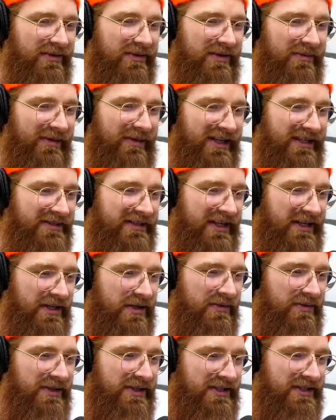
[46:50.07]
Mine's kind
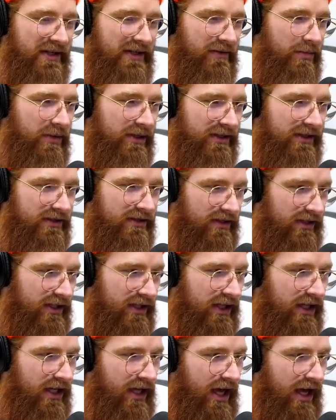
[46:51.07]
of weird because I have a beard, so I get
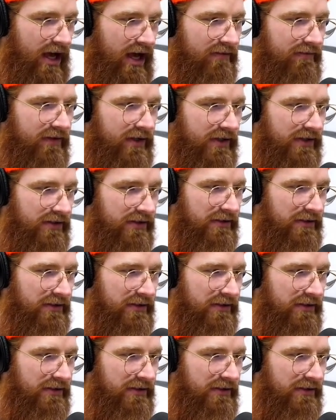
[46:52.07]
like a half facial.